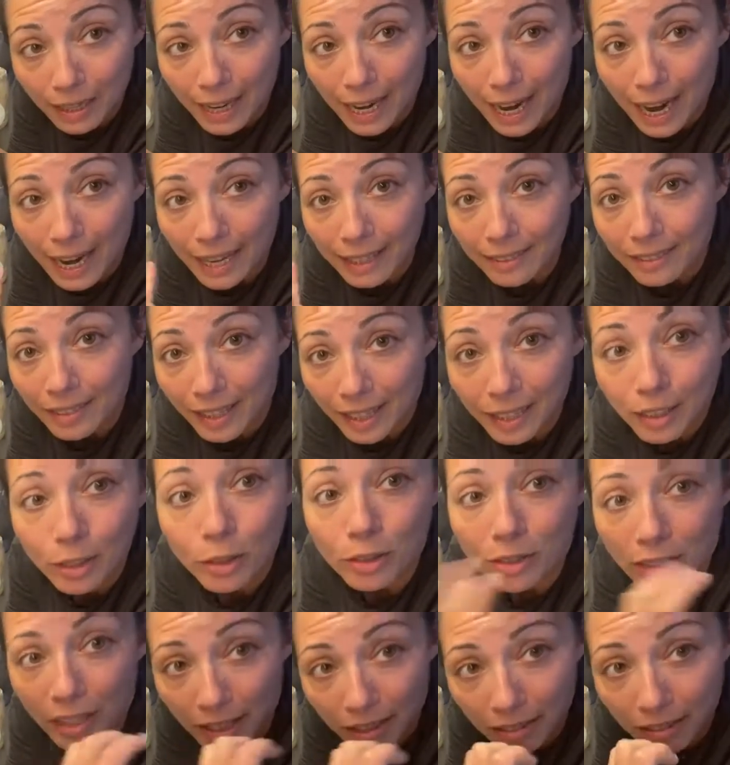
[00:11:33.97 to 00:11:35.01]
And then you
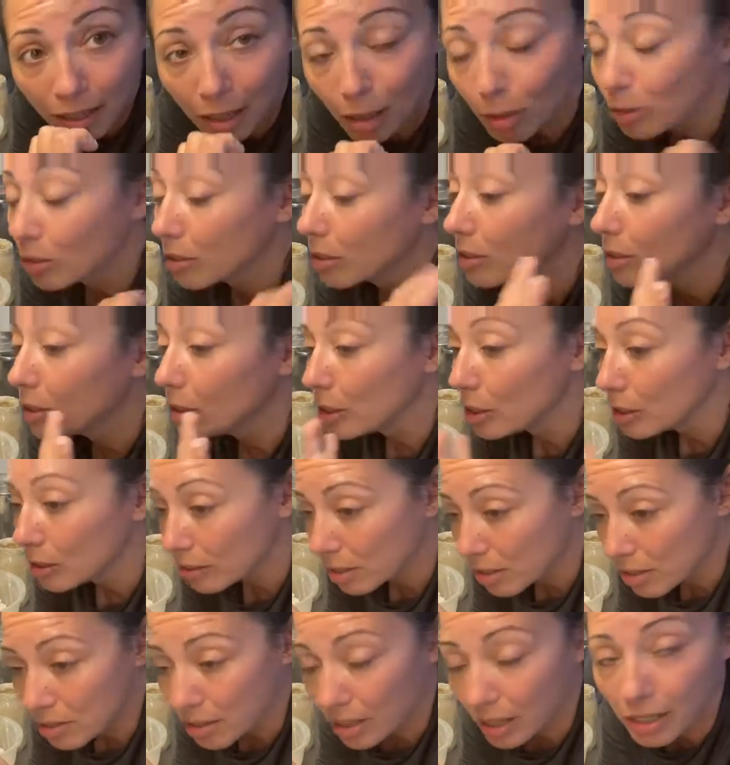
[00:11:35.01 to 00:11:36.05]
take it out,
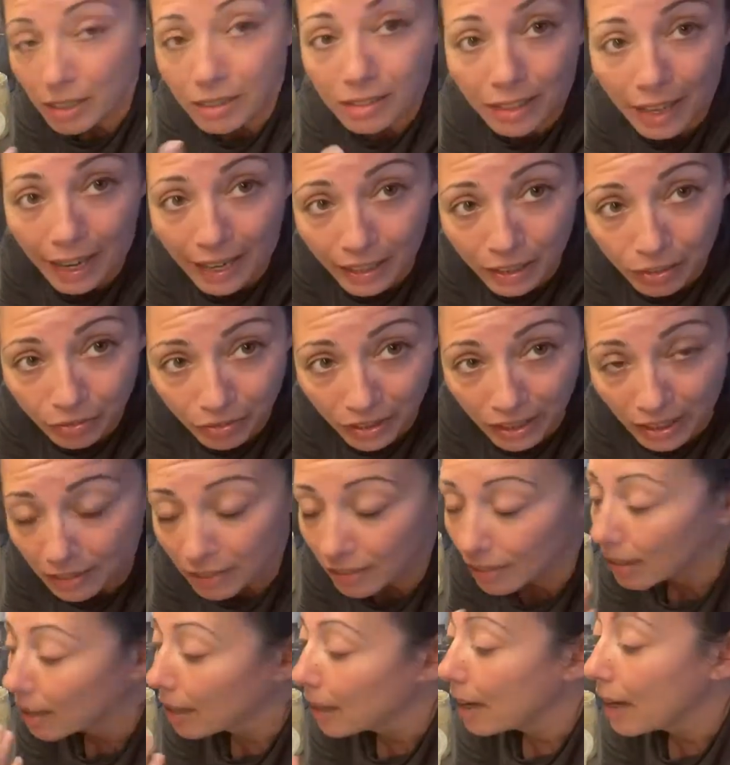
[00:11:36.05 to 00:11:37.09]
discard and feed.